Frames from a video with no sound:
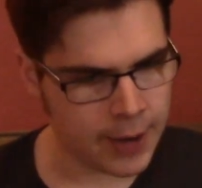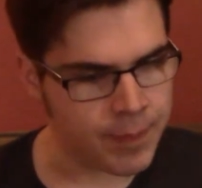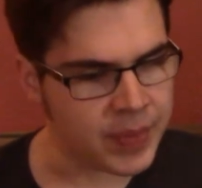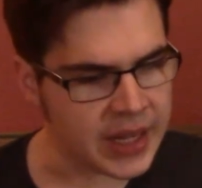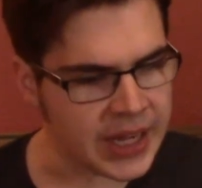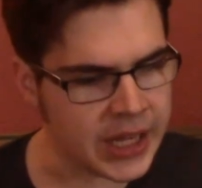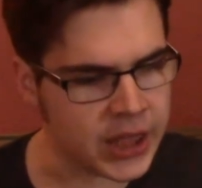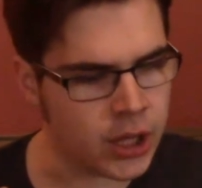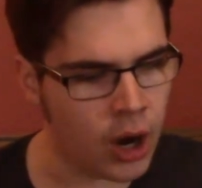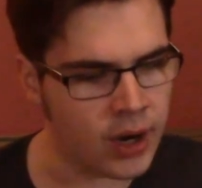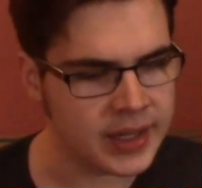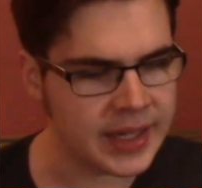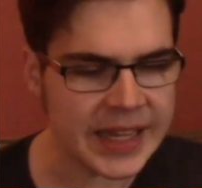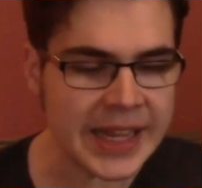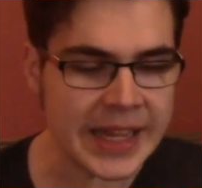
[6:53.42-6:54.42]
He thought
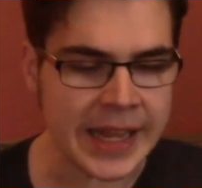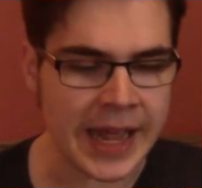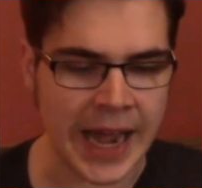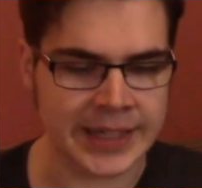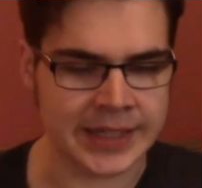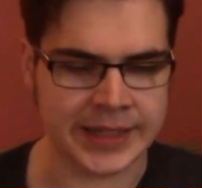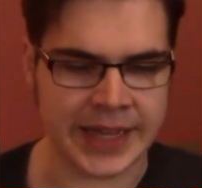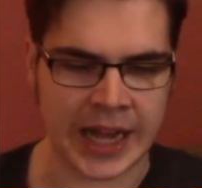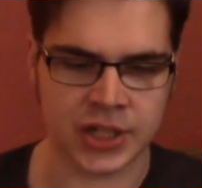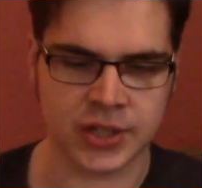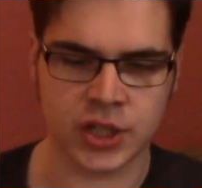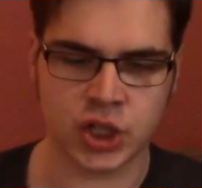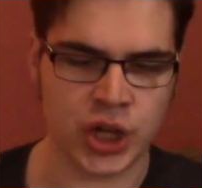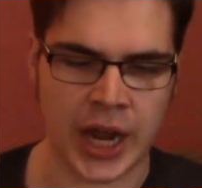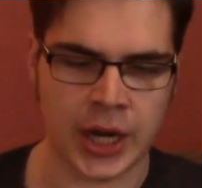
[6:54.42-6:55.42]
he had attached the
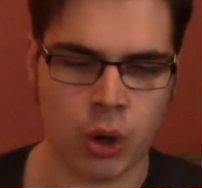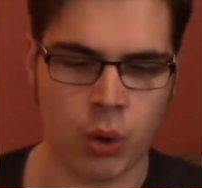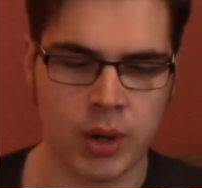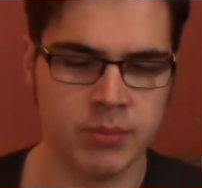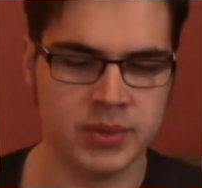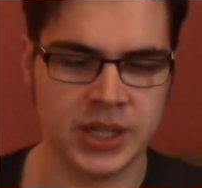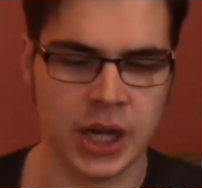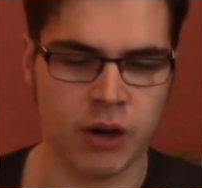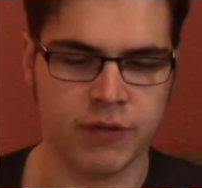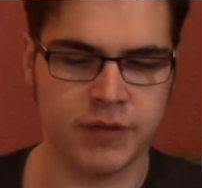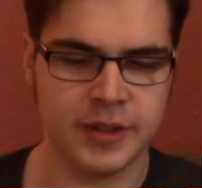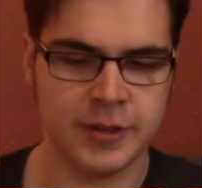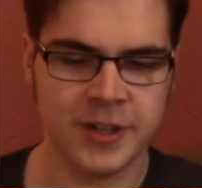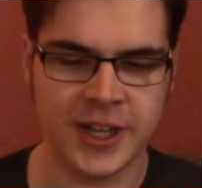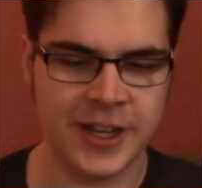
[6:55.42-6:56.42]
shadow himself.
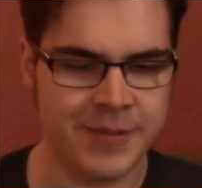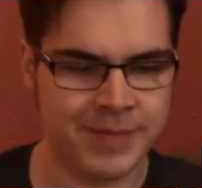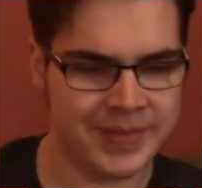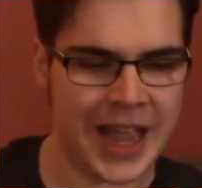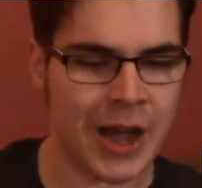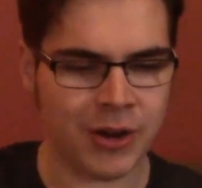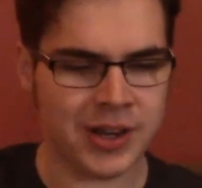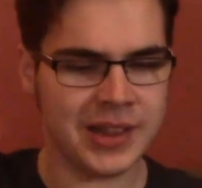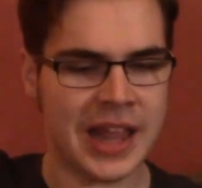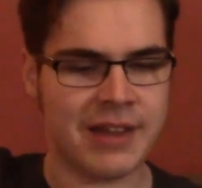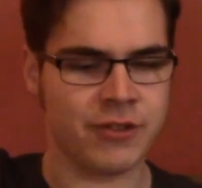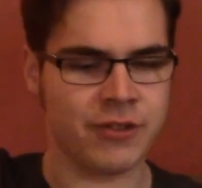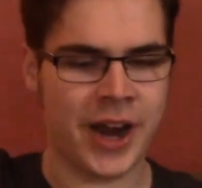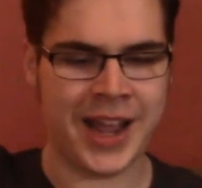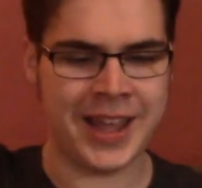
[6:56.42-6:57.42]
"How
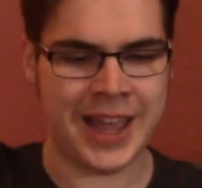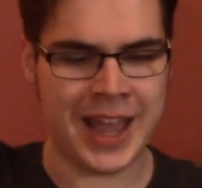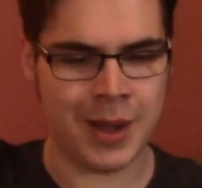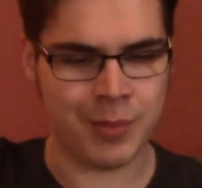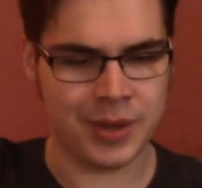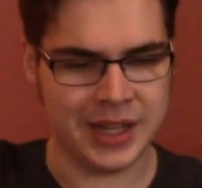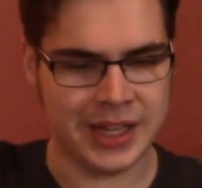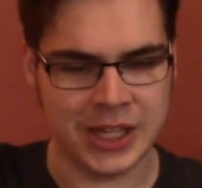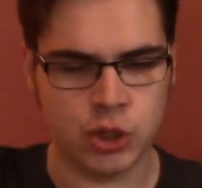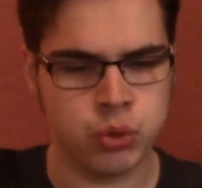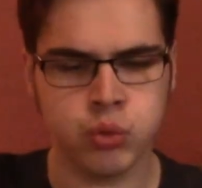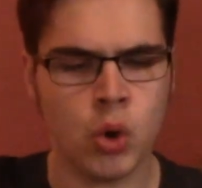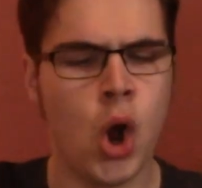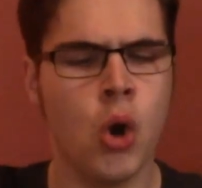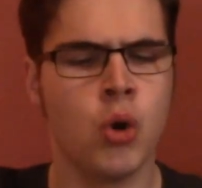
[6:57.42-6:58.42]
clever I am!" he
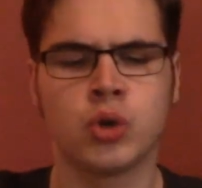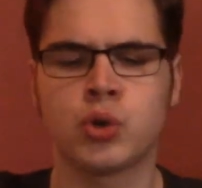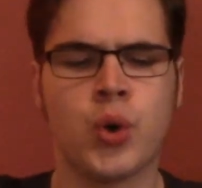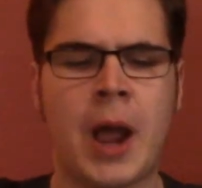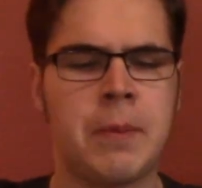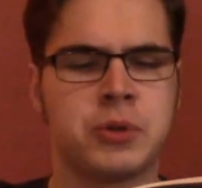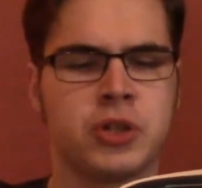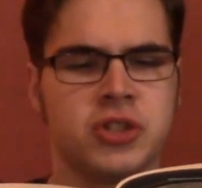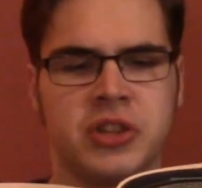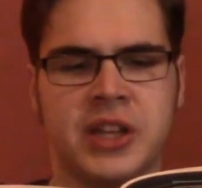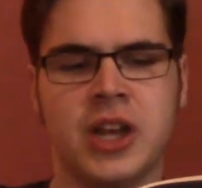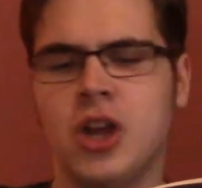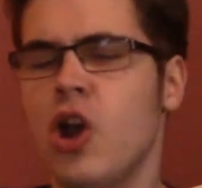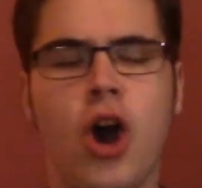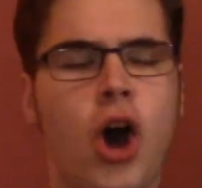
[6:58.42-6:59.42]
crowed rapturously.
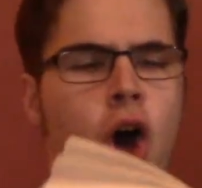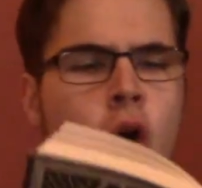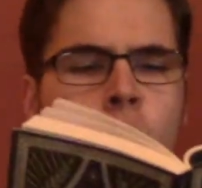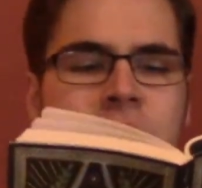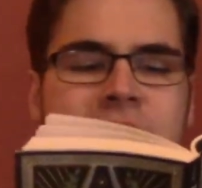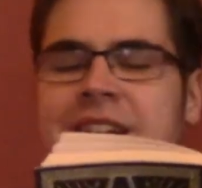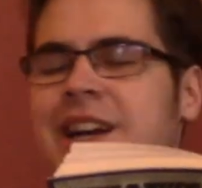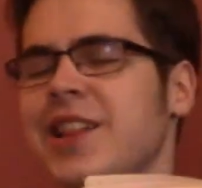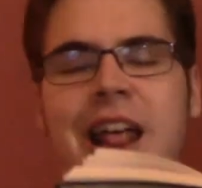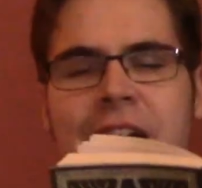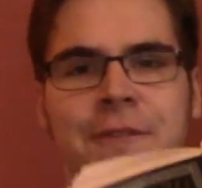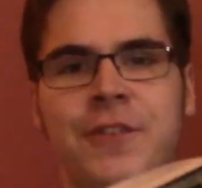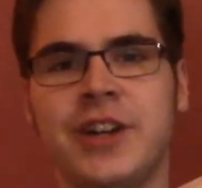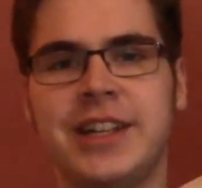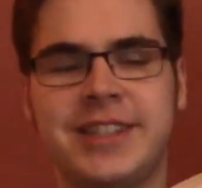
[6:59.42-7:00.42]
"Oh, the
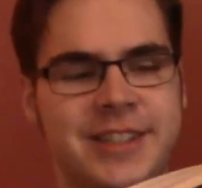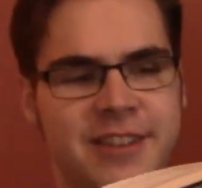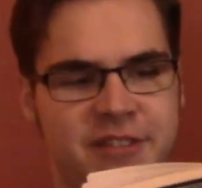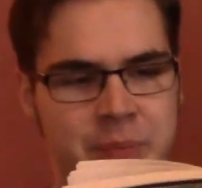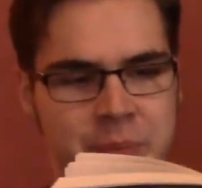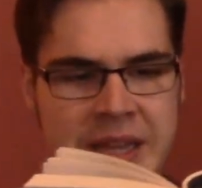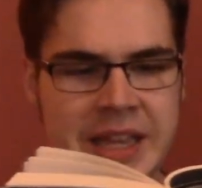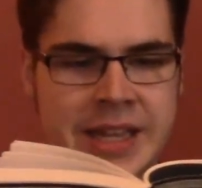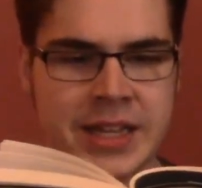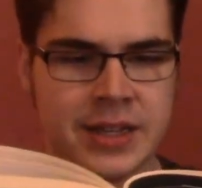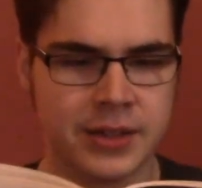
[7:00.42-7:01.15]
cleverness of me!"